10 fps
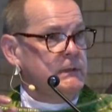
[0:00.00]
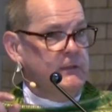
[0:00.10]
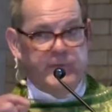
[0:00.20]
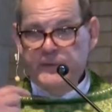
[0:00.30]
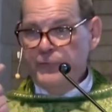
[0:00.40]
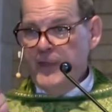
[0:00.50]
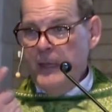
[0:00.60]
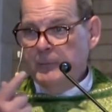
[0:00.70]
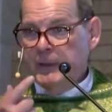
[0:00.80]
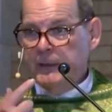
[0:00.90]
even the
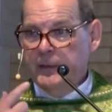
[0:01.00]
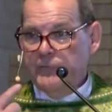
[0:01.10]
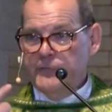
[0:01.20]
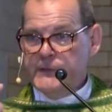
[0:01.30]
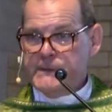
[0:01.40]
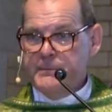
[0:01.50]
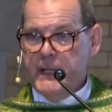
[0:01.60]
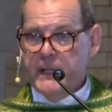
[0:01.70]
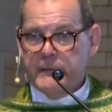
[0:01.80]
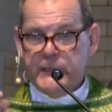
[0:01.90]
family of this
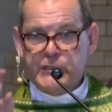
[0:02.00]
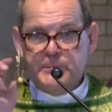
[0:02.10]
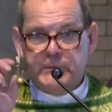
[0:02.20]
parish,